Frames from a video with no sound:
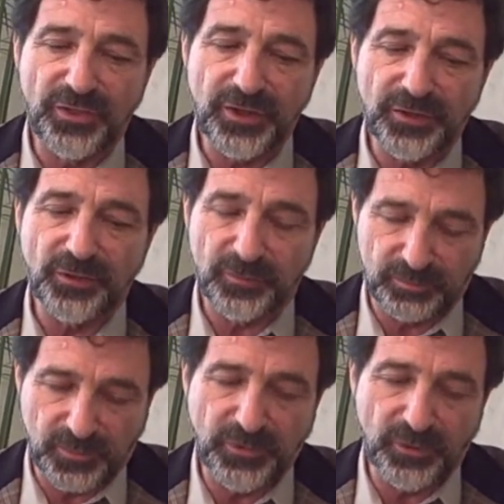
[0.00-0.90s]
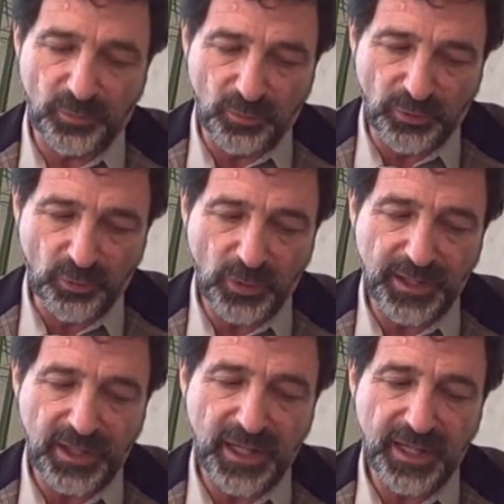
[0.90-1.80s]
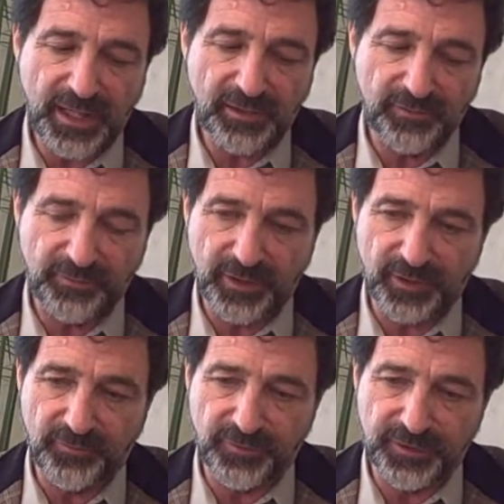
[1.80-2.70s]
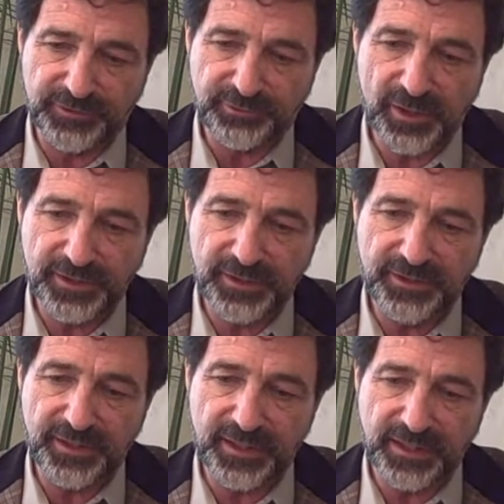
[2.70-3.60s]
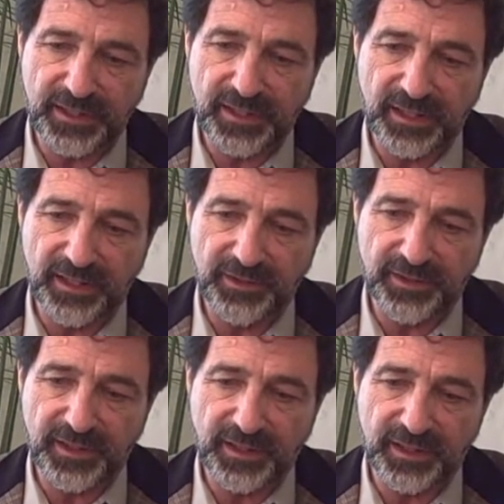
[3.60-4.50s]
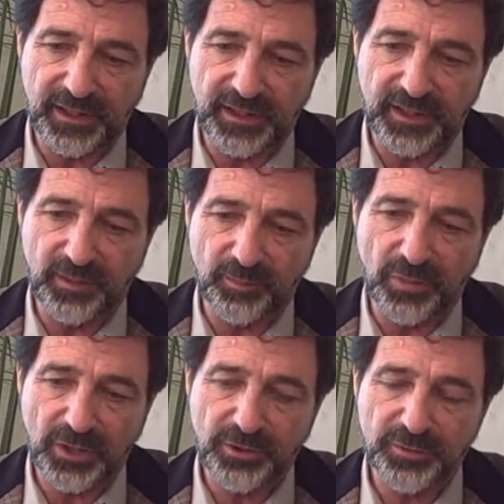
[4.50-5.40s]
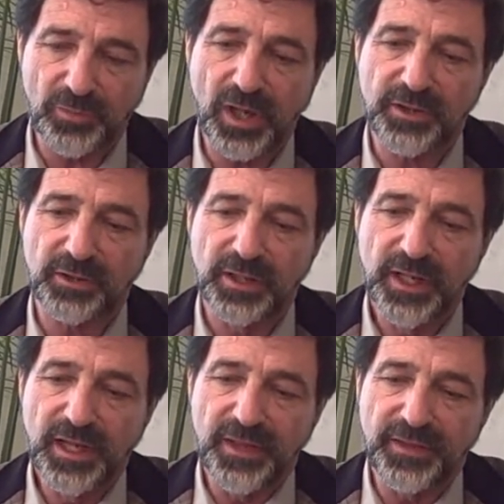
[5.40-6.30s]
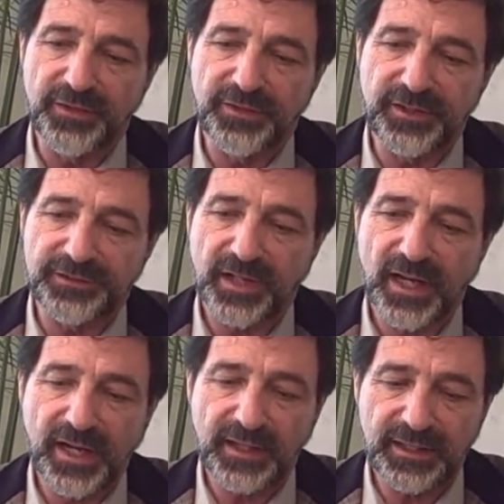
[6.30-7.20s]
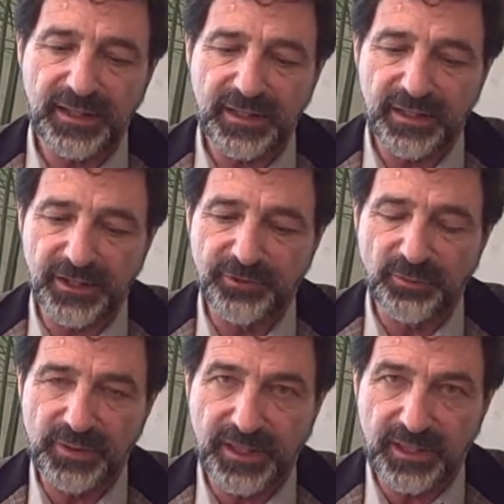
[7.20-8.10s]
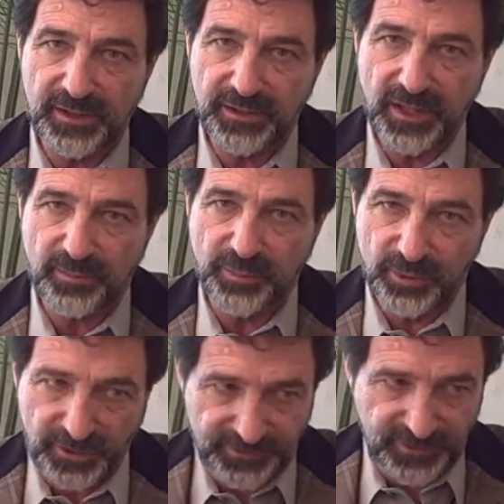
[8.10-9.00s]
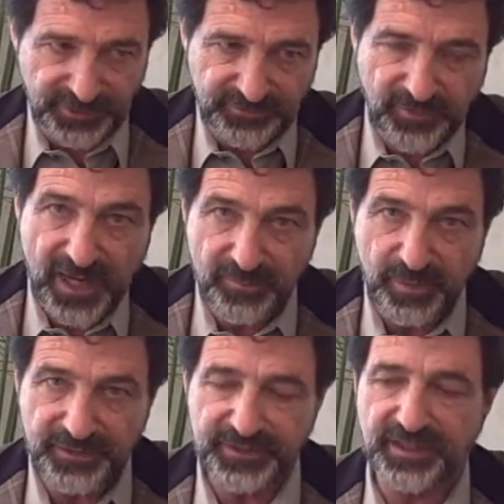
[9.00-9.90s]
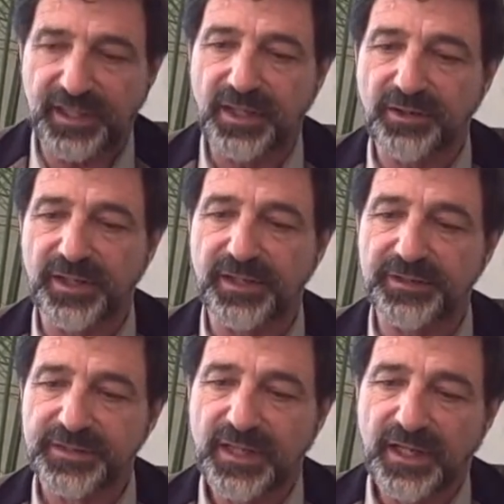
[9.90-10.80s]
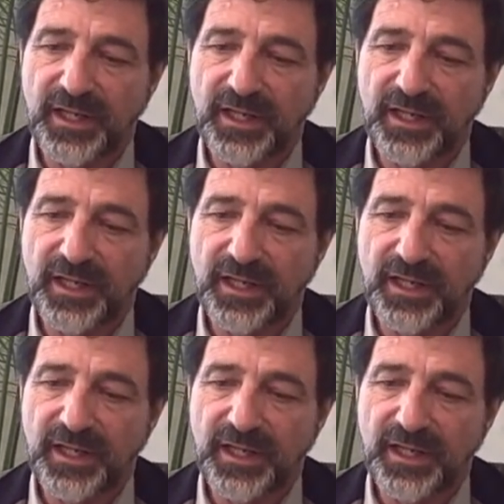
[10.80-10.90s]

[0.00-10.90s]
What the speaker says: The way I have constructed the BarOn model, that these highly interrelated components in these 5 basic areas